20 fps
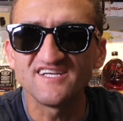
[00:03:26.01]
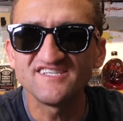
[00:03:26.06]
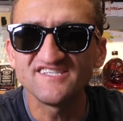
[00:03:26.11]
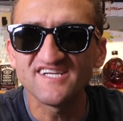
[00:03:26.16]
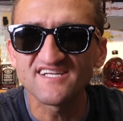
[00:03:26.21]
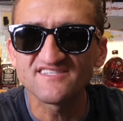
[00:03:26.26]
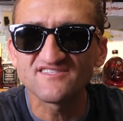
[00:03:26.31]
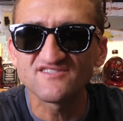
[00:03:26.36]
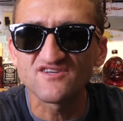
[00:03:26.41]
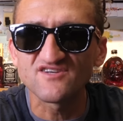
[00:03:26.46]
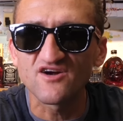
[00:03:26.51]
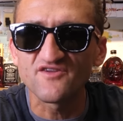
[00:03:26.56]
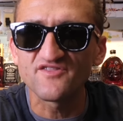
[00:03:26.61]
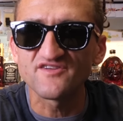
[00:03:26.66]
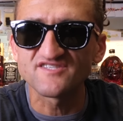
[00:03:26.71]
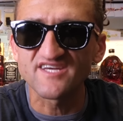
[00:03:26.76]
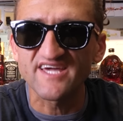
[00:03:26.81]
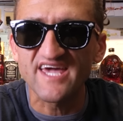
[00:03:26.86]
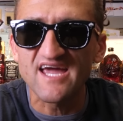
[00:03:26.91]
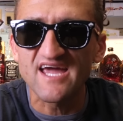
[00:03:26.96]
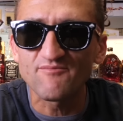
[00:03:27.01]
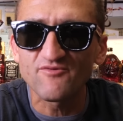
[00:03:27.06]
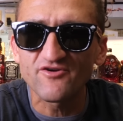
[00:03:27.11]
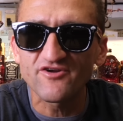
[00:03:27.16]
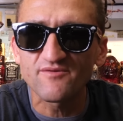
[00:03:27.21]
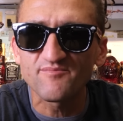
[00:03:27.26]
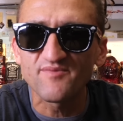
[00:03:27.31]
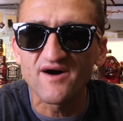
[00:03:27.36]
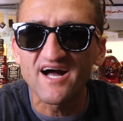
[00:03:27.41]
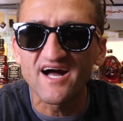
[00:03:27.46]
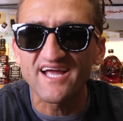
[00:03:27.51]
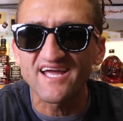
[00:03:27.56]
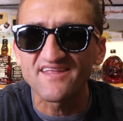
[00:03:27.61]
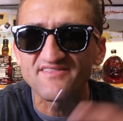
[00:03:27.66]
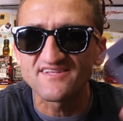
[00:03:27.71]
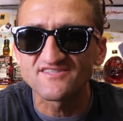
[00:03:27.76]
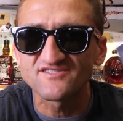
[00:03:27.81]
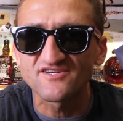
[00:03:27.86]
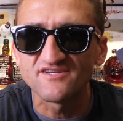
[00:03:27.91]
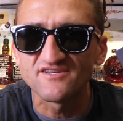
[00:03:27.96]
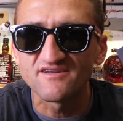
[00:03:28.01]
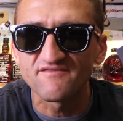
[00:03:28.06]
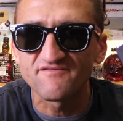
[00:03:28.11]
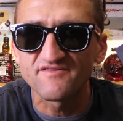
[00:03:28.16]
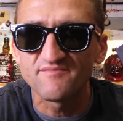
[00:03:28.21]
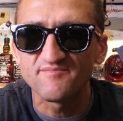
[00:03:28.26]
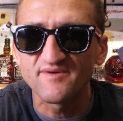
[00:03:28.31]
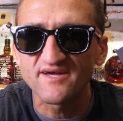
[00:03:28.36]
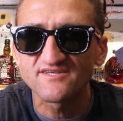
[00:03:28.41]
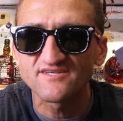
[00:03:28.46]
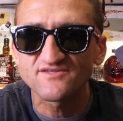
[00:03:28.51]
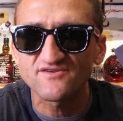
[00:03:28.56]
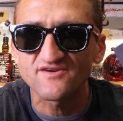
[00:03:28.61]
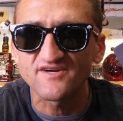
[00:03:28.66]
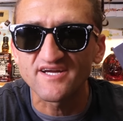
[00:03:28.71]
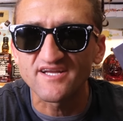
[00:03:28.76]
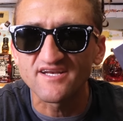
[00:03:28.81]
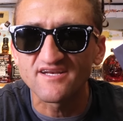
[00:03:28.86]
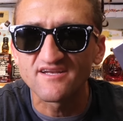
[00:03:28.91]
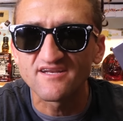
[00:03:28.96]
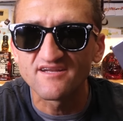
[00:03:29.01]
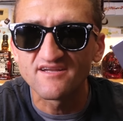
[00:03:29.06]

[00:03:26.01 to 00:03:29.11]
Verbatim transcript: and chances are there's a camera in your pocket that's good enough for the big screen.